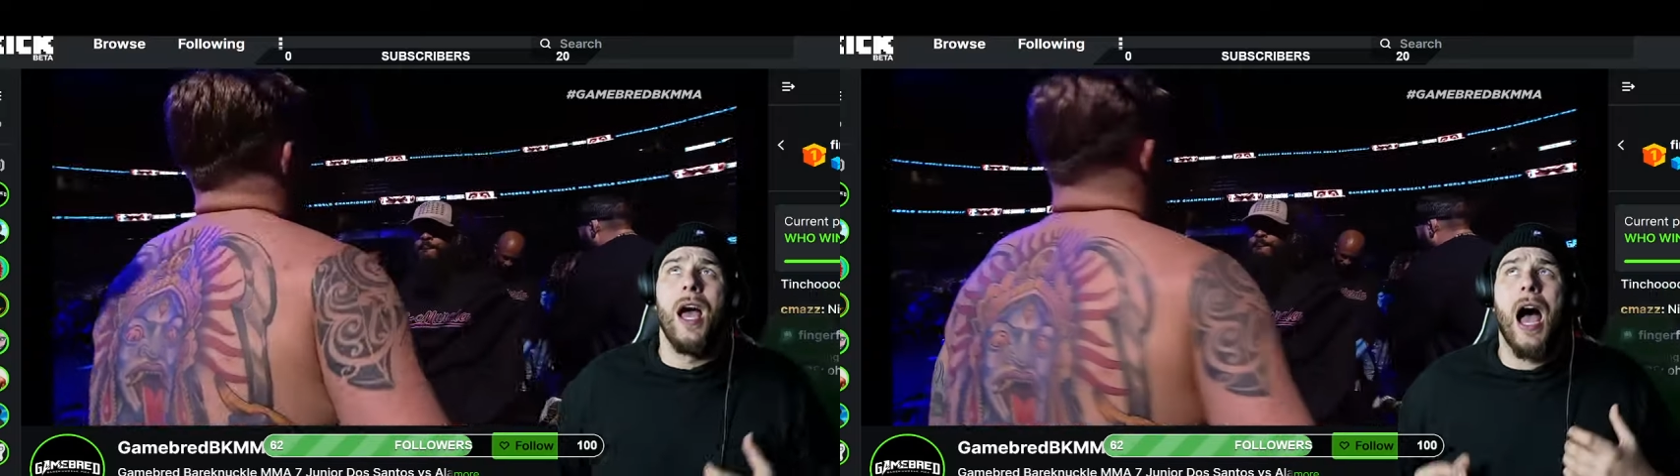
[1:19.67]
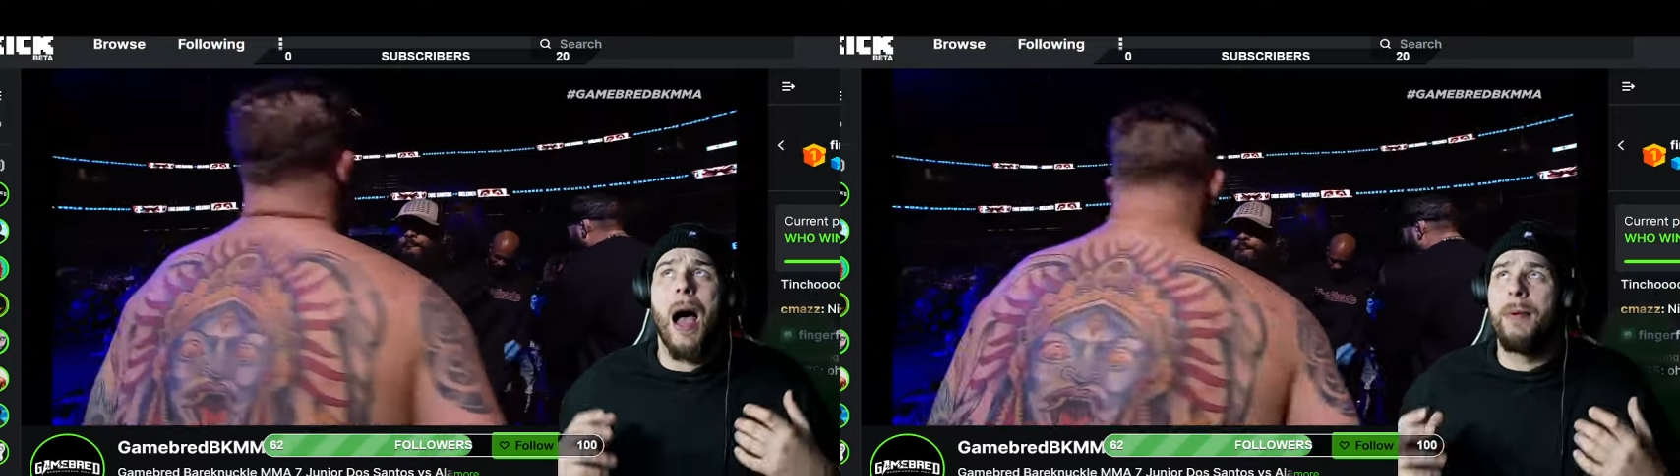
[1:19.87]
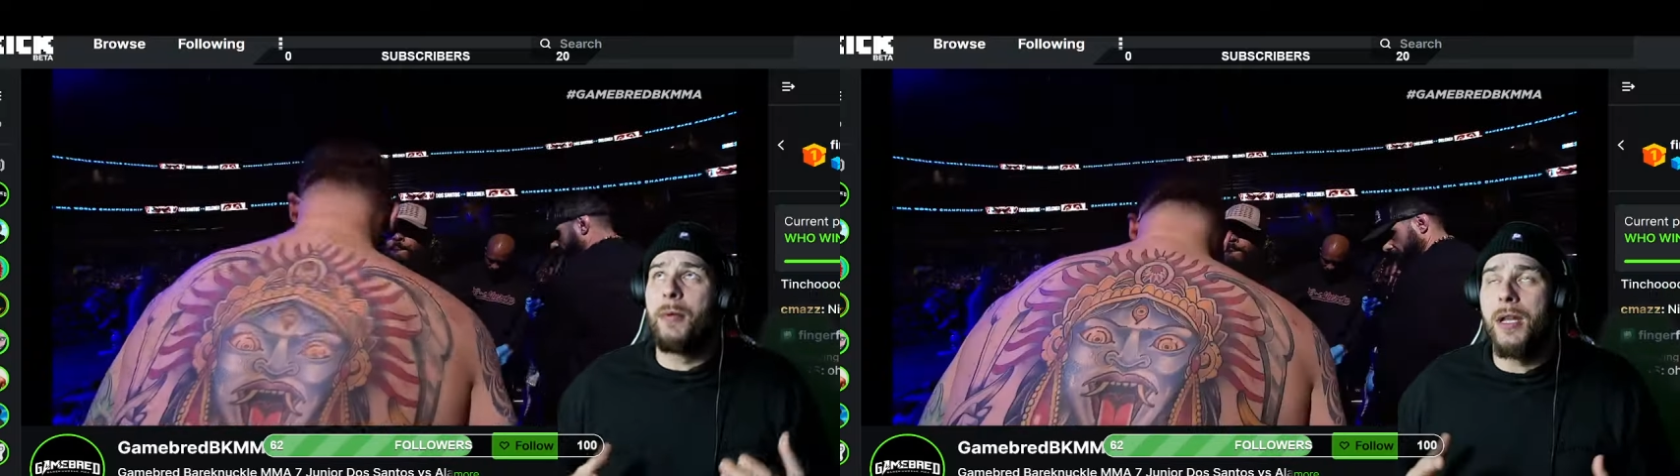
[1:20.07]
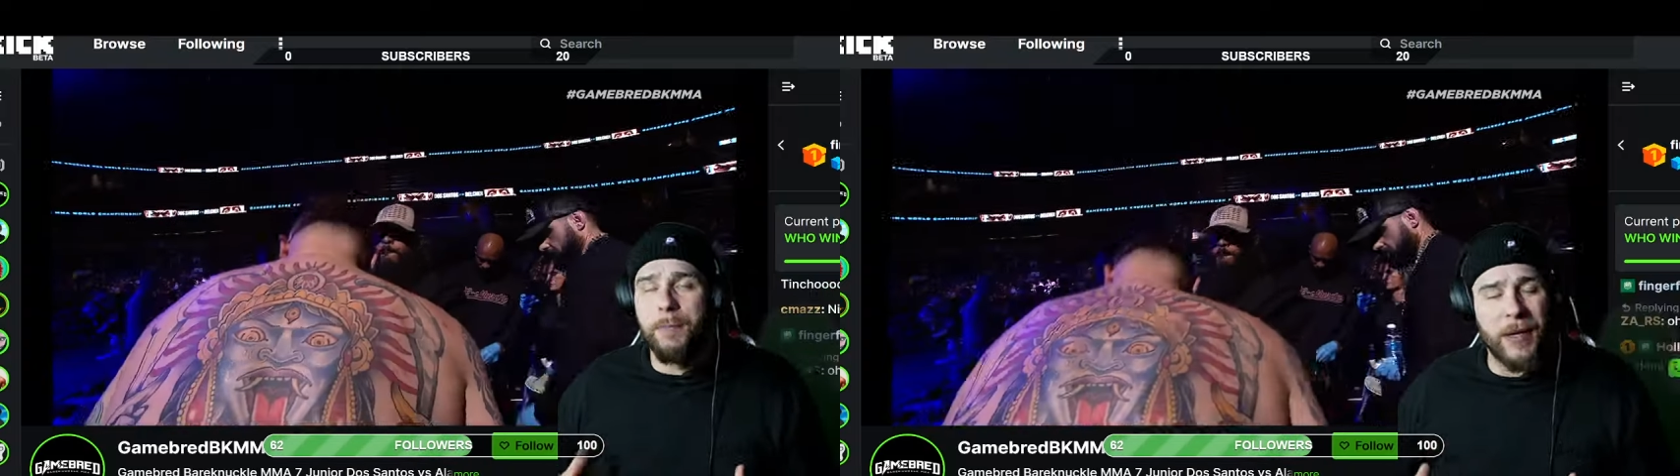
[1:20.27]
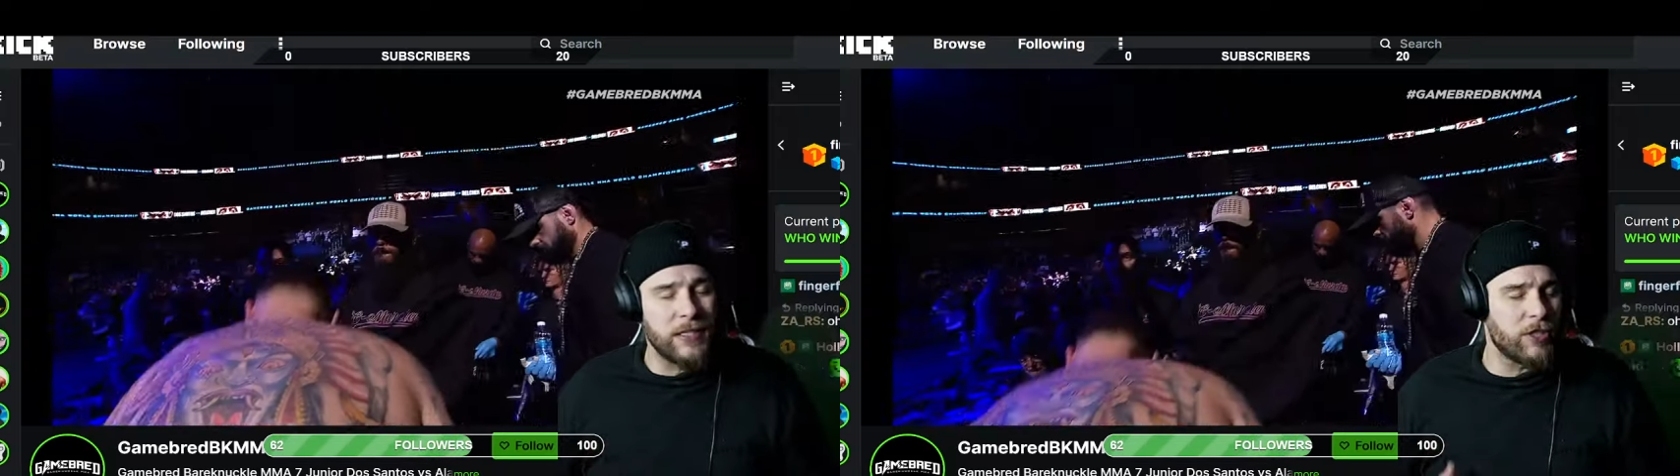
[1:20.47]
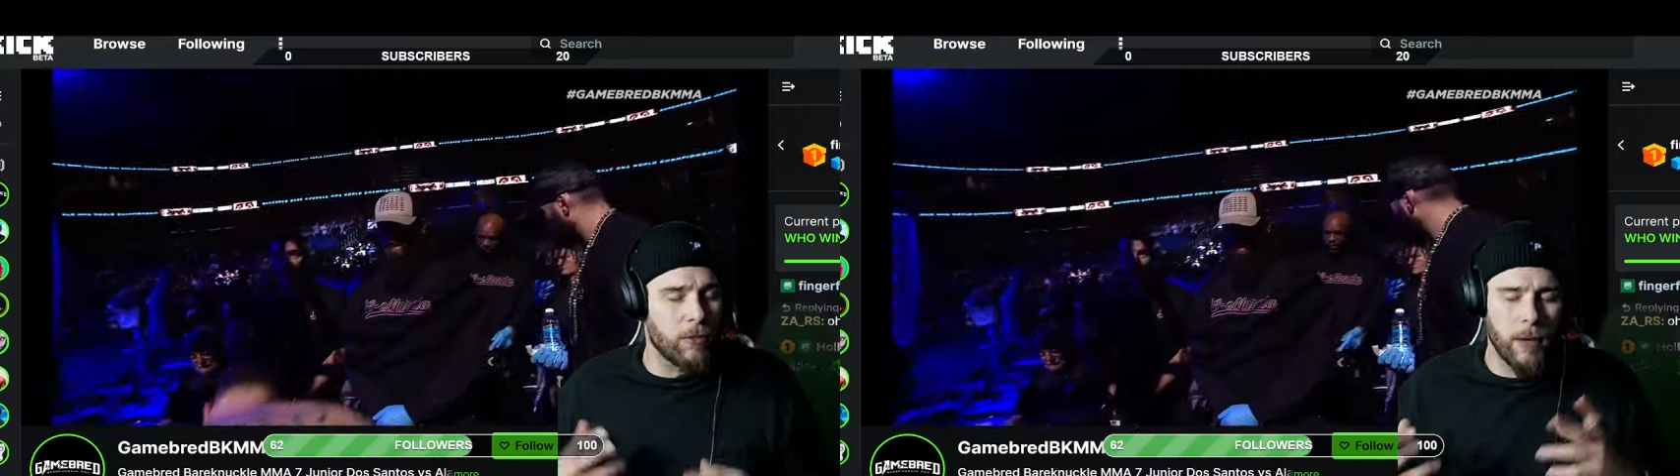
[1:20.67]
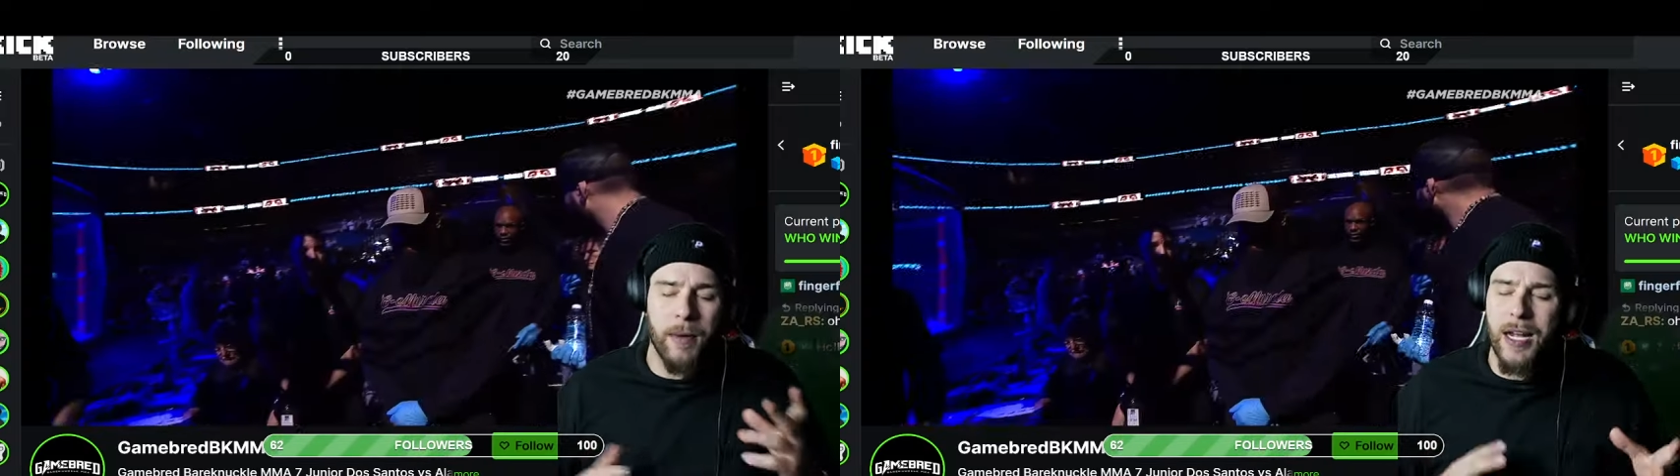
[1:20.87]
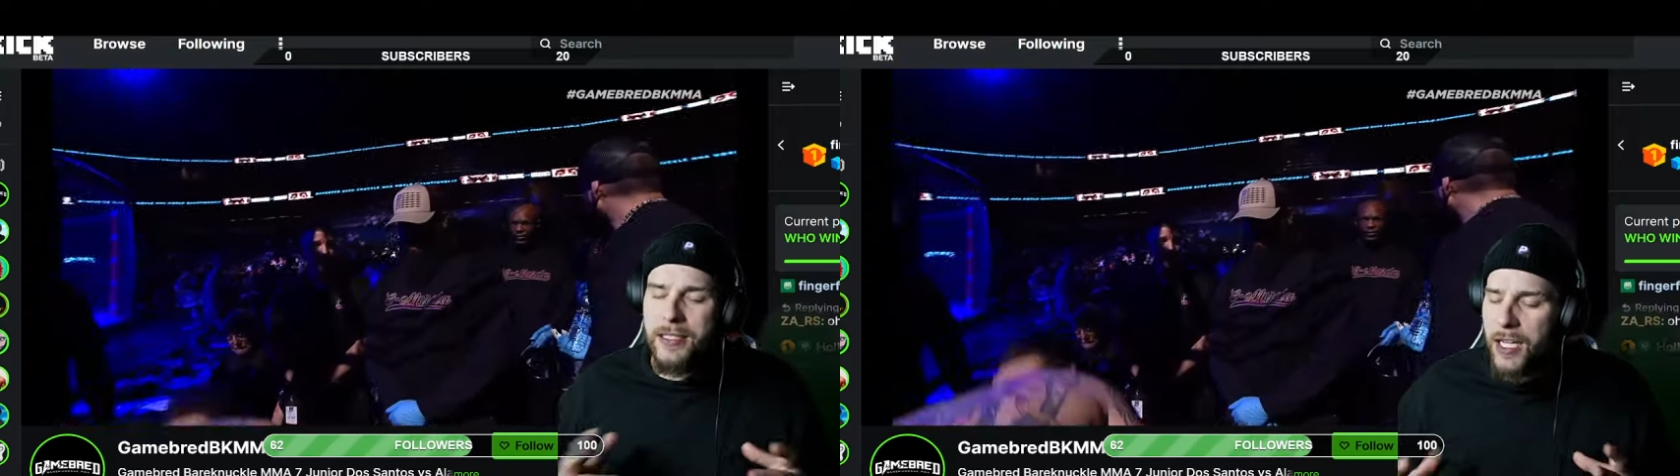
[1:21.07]
I be really busy, so my
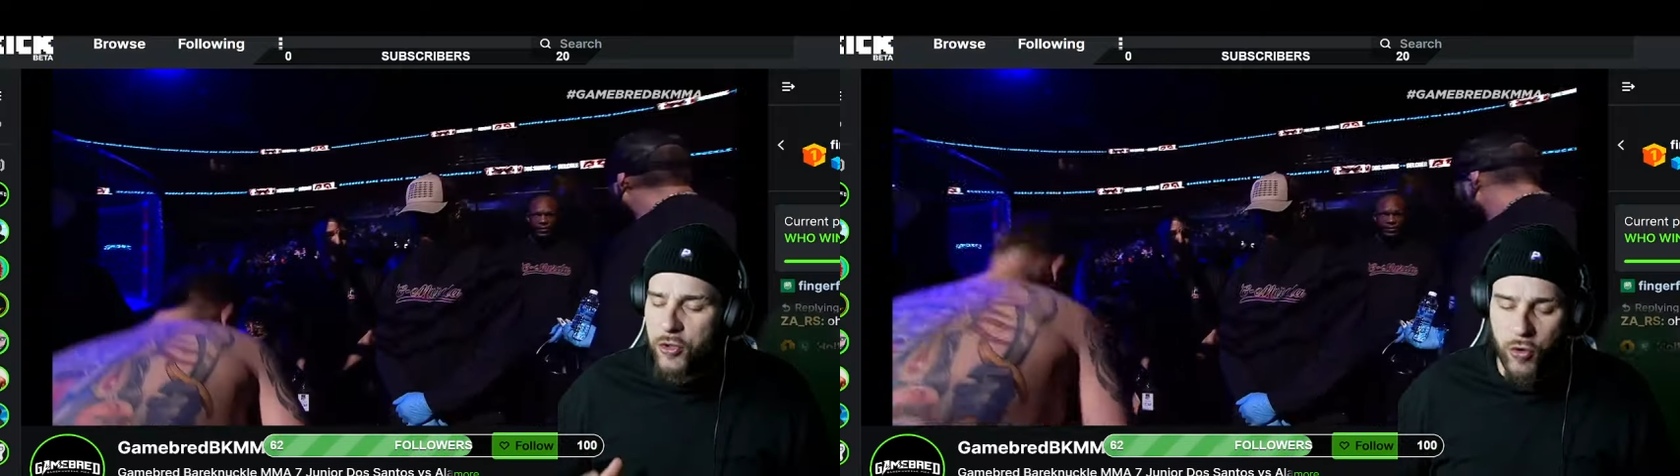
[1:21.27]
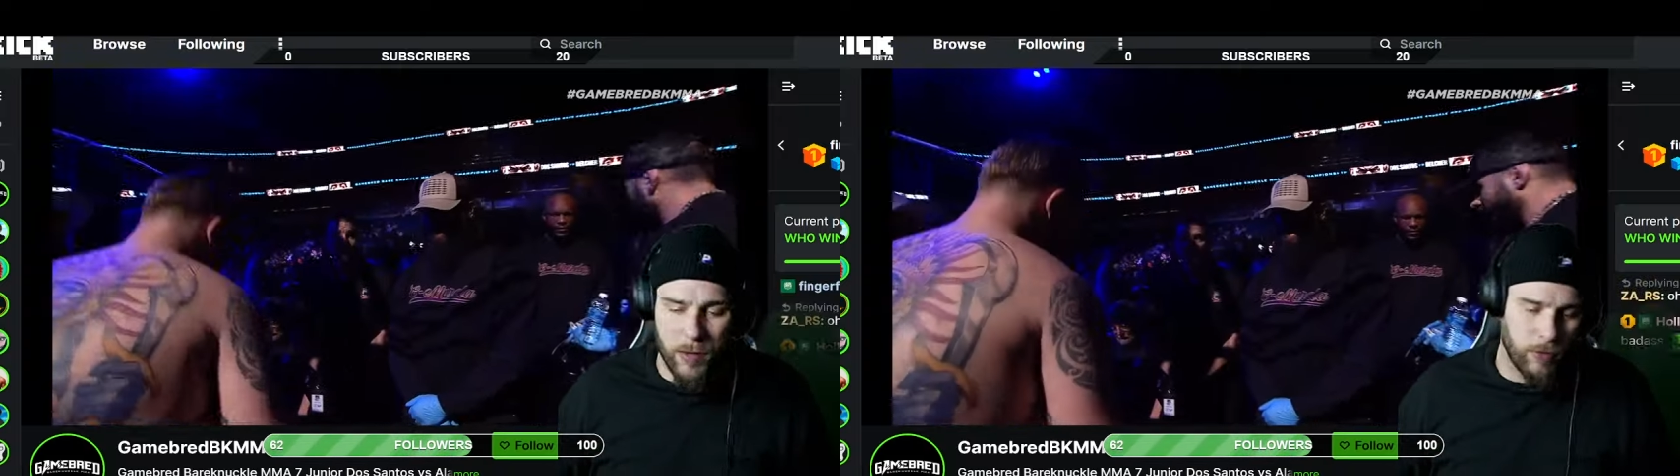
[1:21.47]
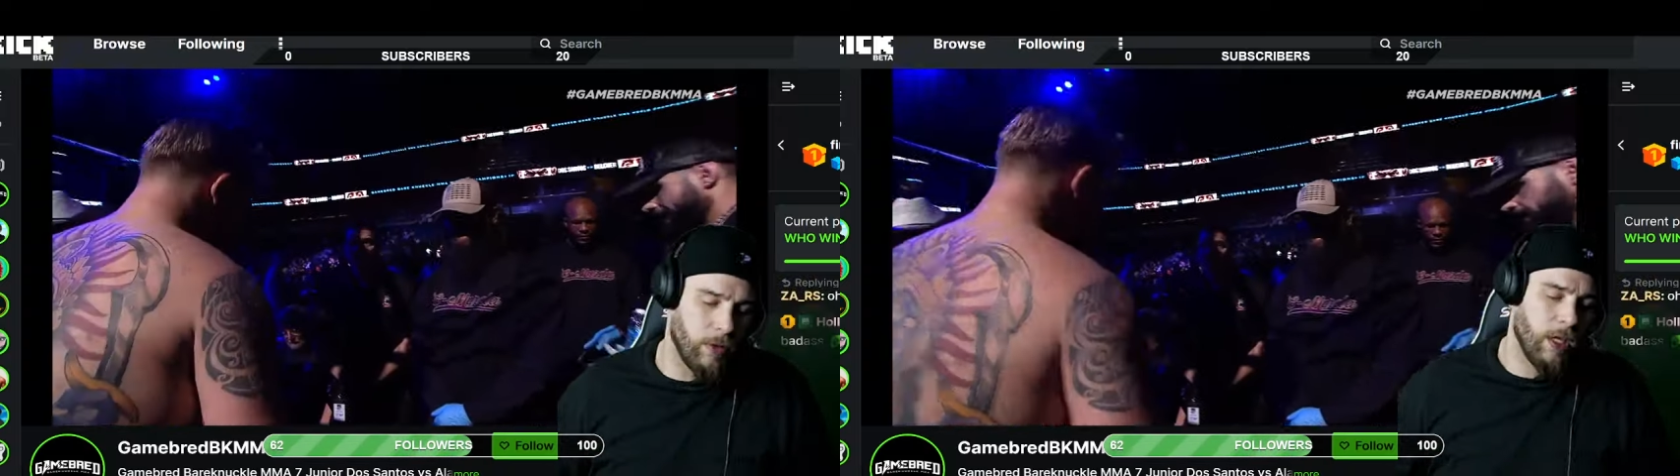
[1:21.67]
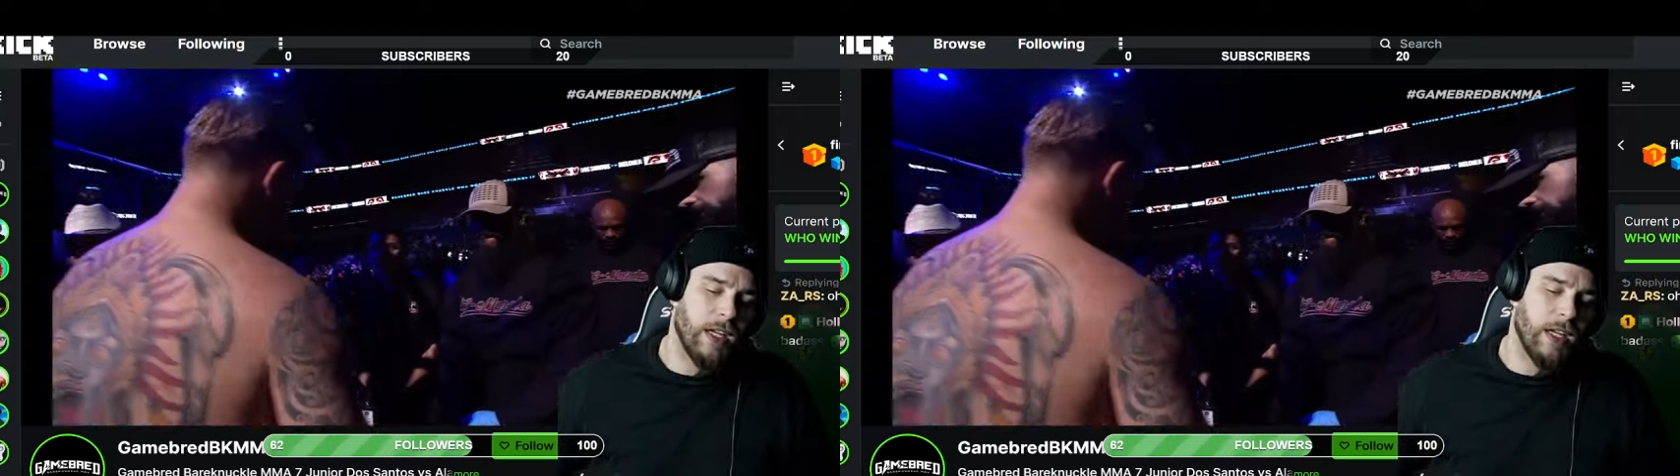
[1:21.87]
mind's kind of scrambled.